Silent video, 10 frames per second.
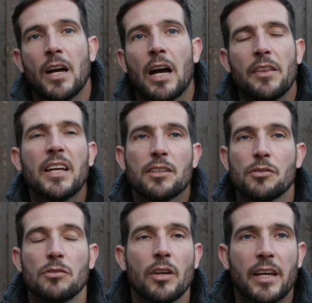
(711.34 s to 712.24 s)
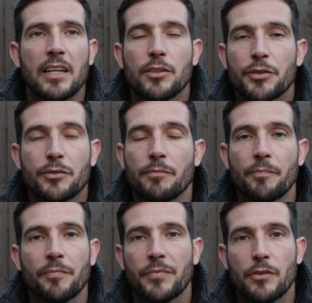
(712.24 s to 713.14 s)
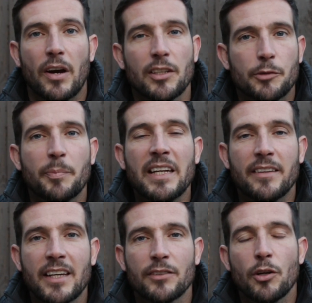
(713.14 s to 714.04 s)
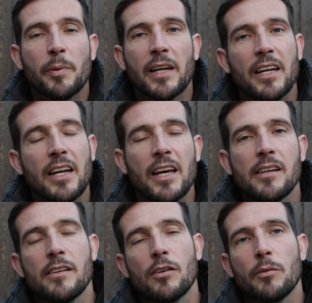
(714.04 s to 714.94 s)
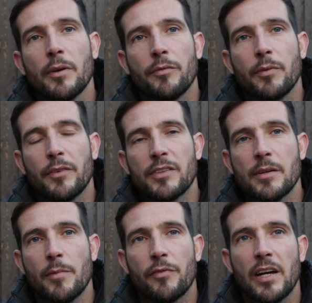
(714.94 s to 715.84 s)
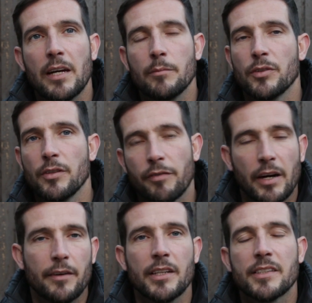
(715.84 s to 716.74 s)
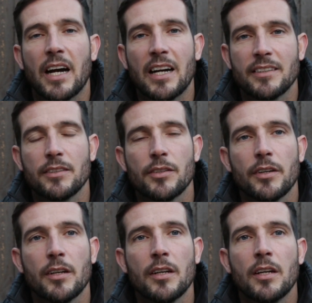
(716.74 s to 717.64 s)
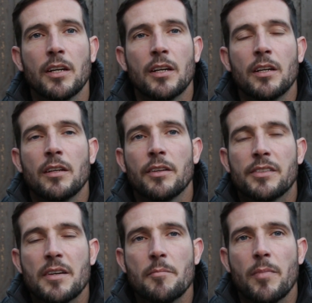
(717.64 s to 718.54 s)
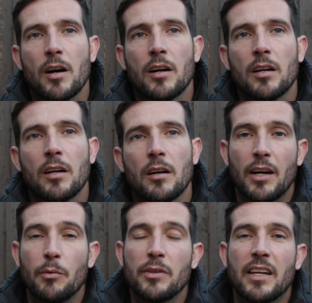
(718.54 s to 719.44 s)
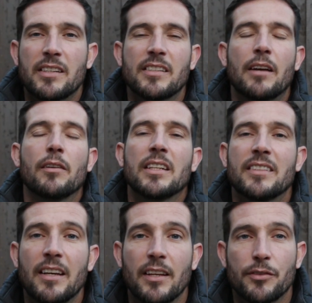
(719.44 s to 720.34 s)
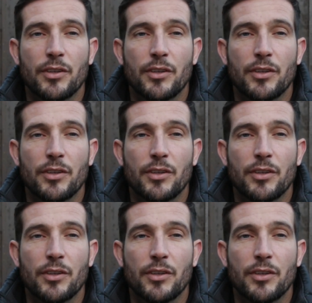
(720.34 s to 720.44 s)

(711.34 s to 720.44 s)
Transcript: I think it's again just trying to speed things up again, isn't it? You know, with the timber frames and you firing the ties into the timber. I wouldn't necessarily say that